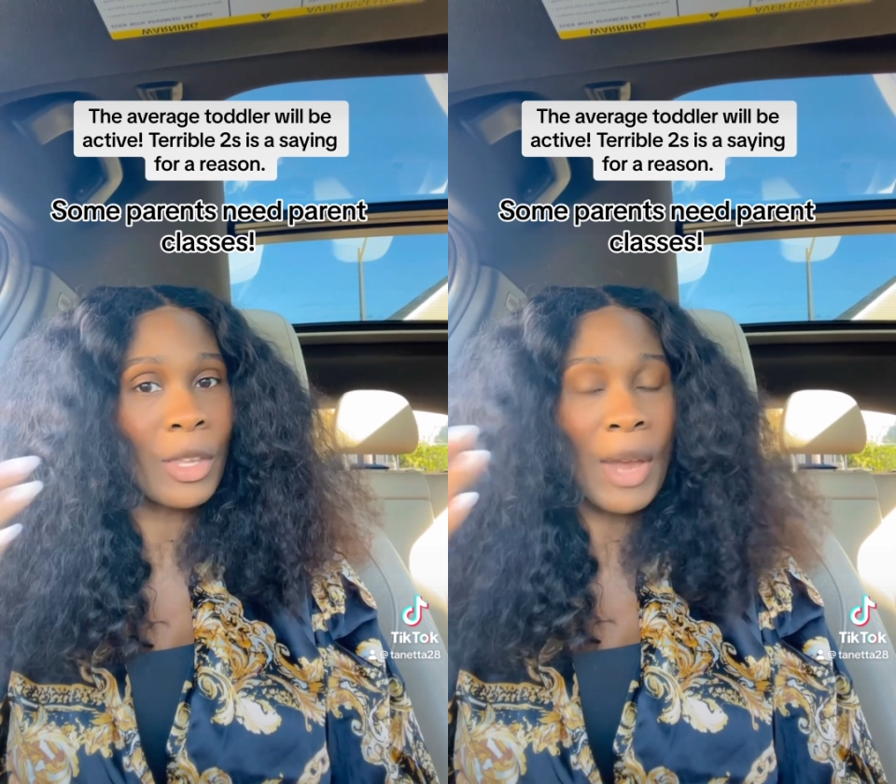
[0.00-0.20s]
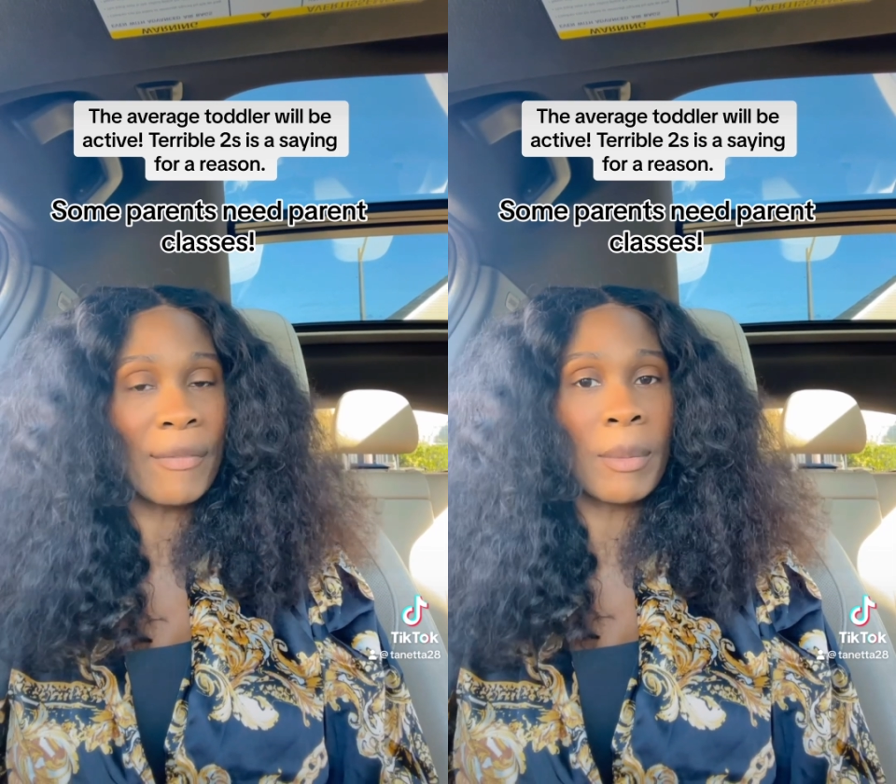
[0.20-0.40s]

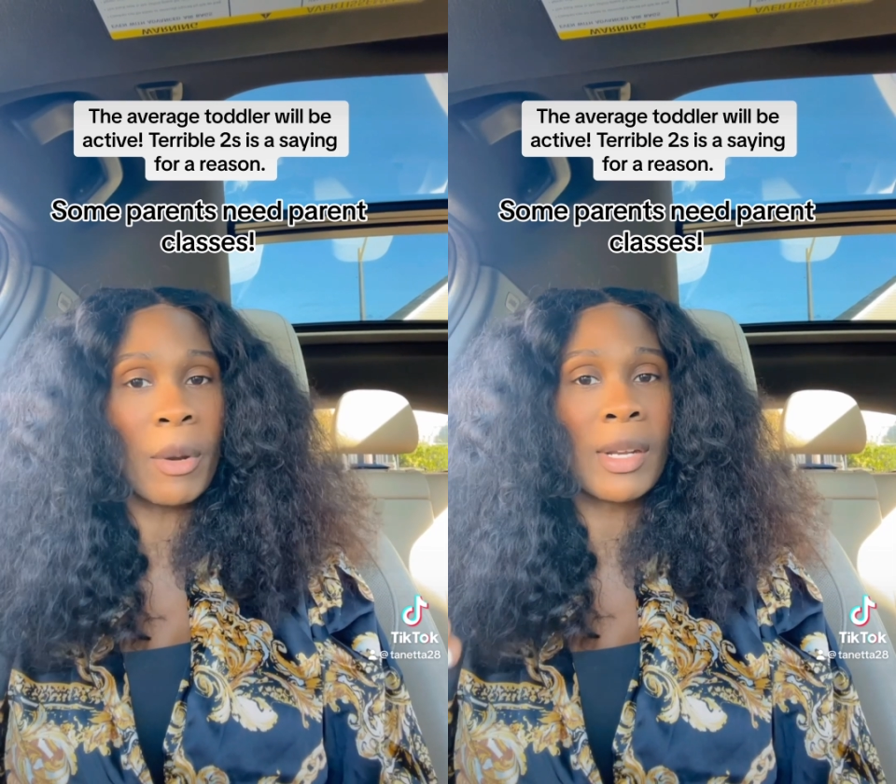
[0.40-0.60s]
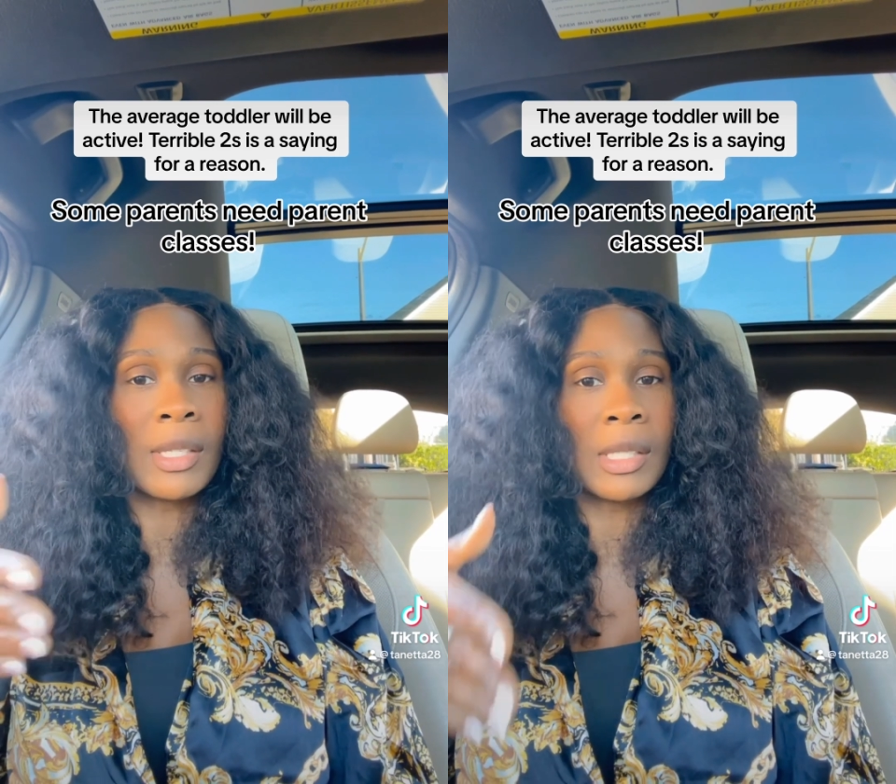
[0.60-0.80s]
You have to
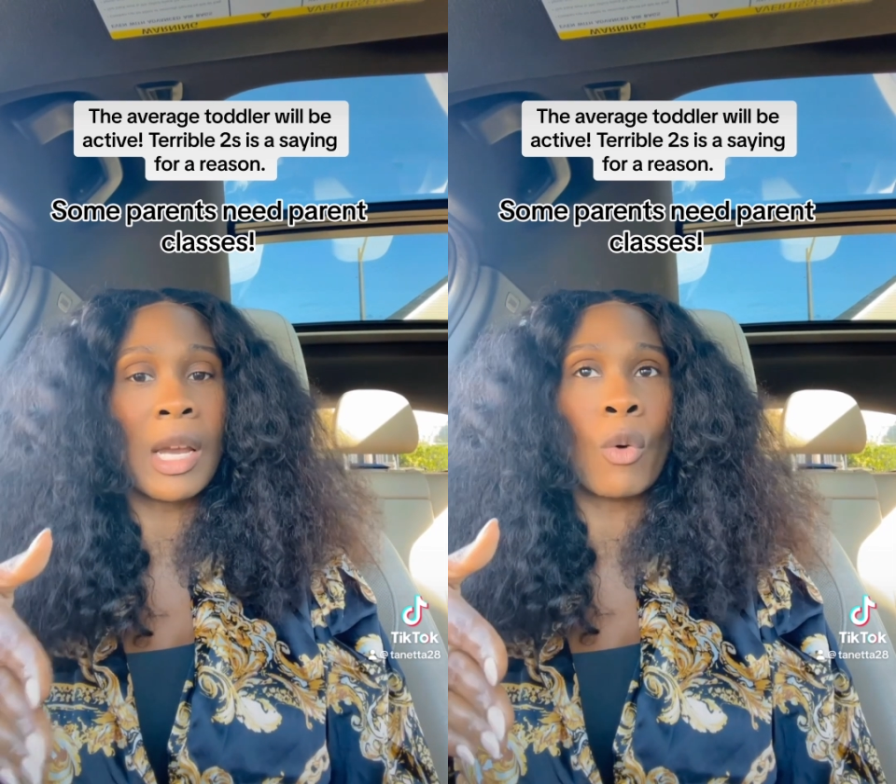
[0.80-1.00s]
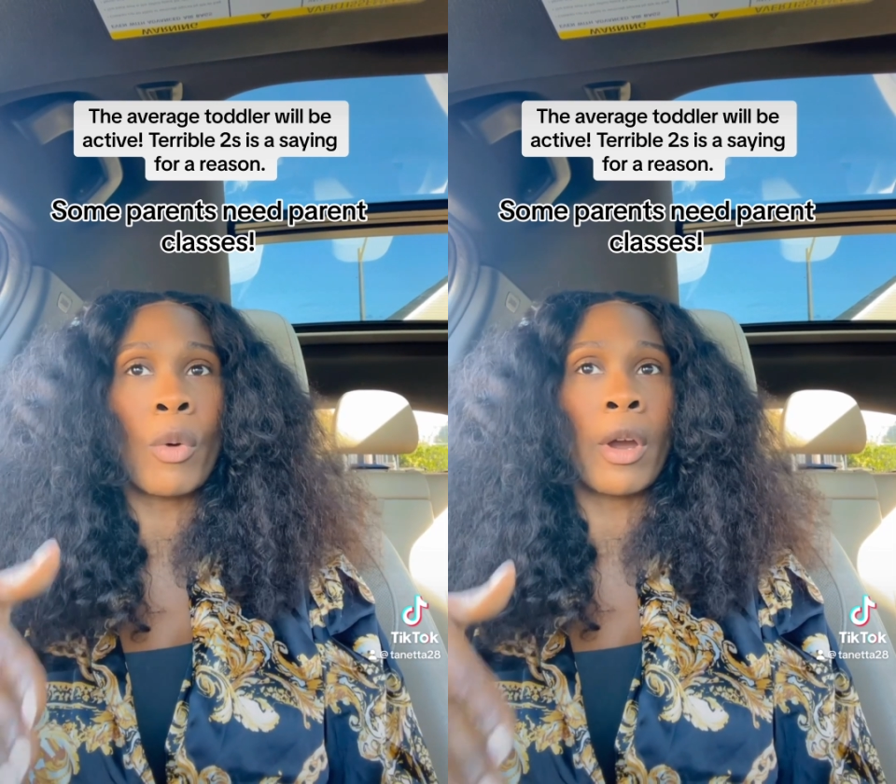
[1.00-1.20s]
break this
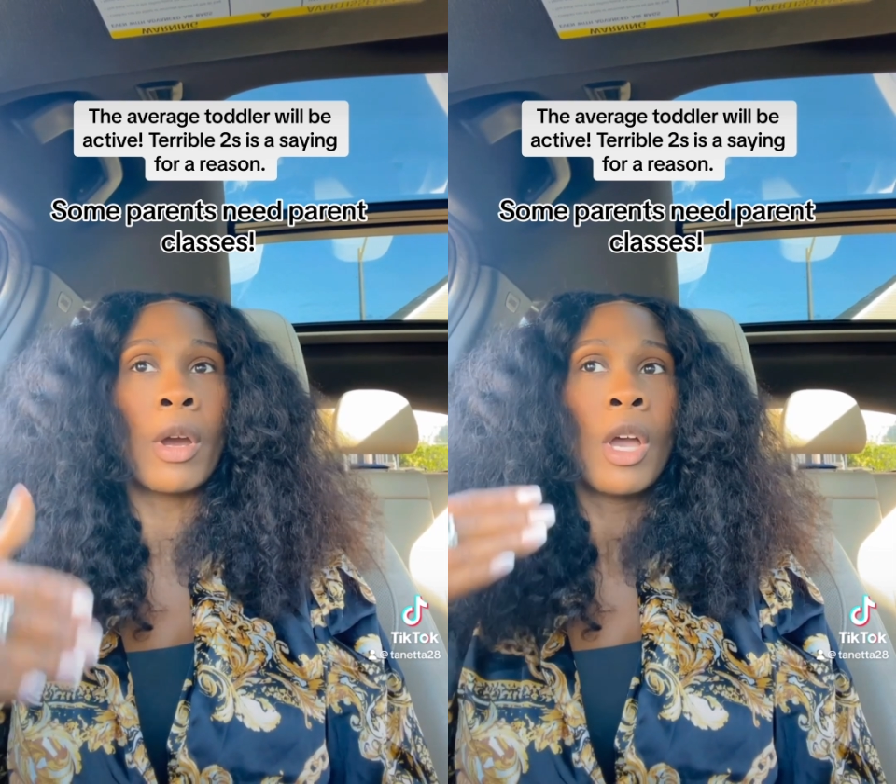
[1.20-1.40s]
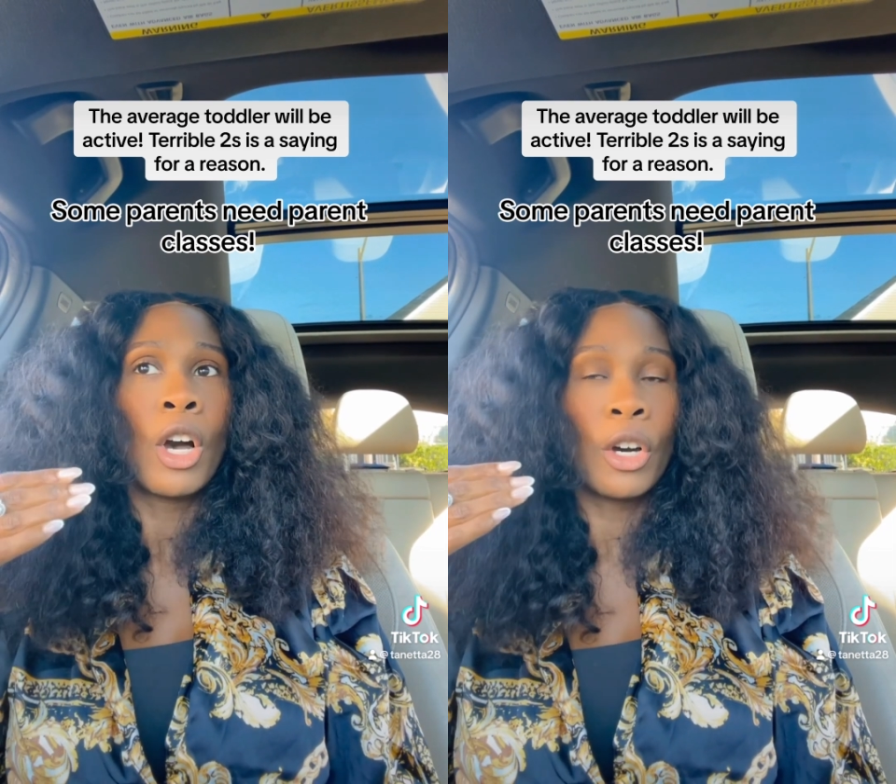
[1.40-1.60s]
down
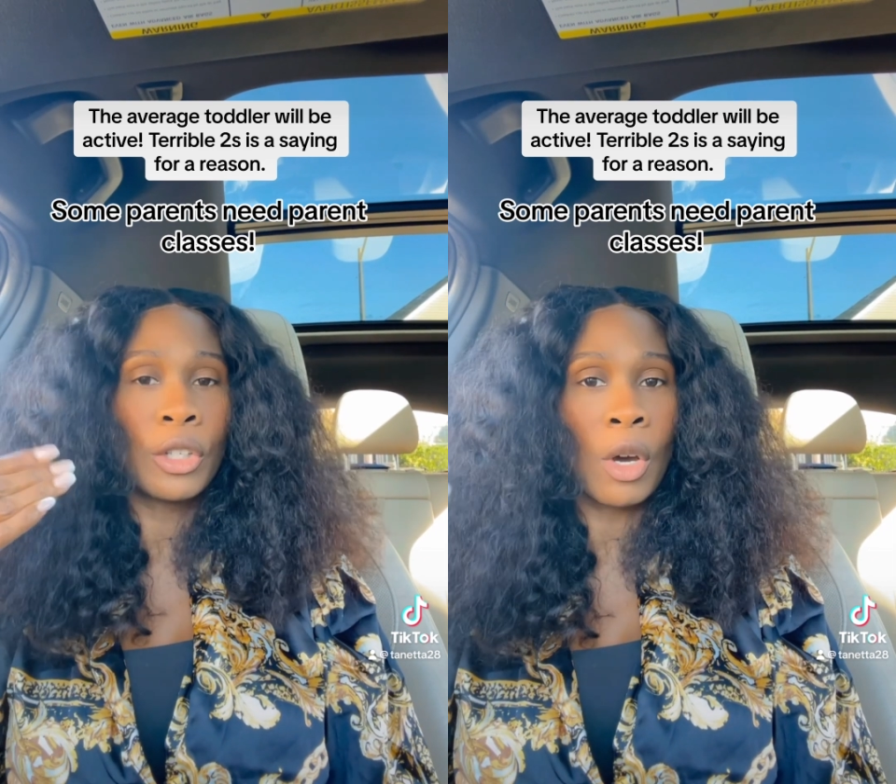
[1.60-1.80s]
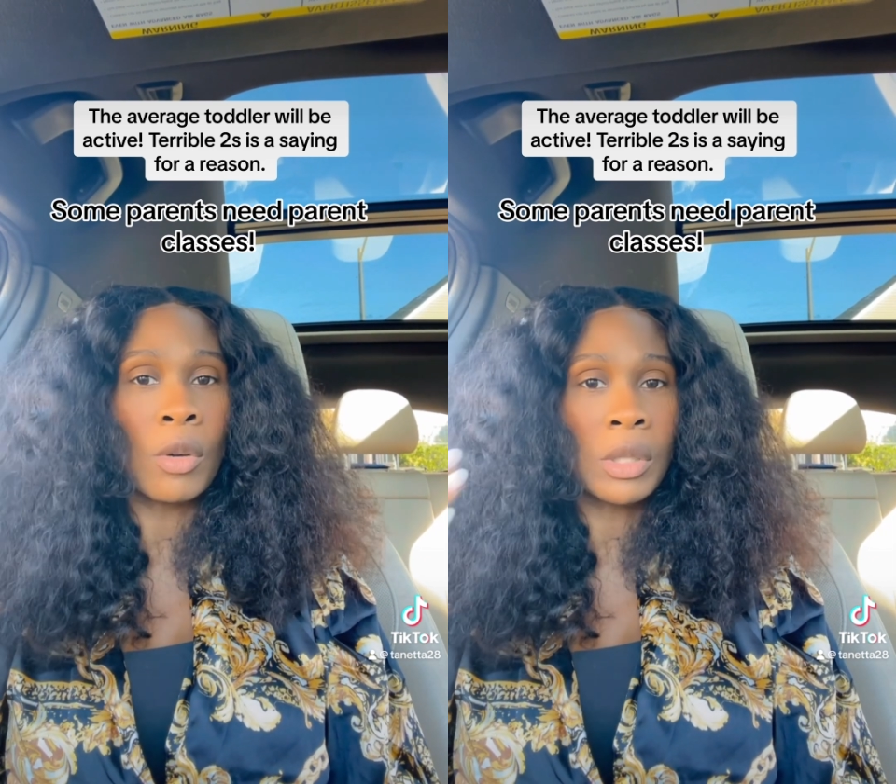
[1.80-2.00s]
where
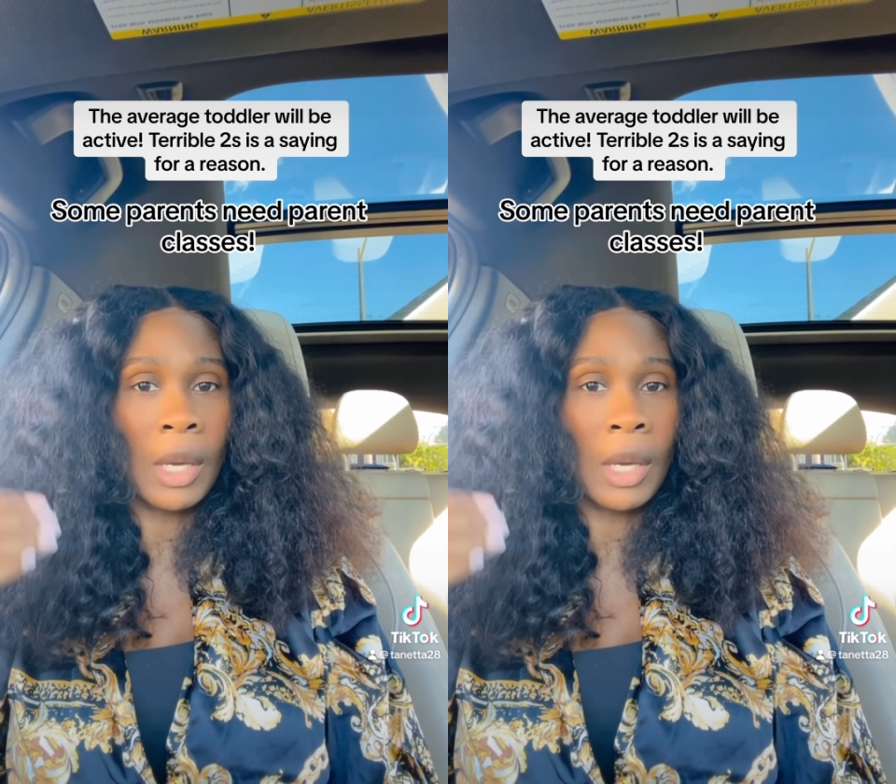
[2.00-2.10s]
adults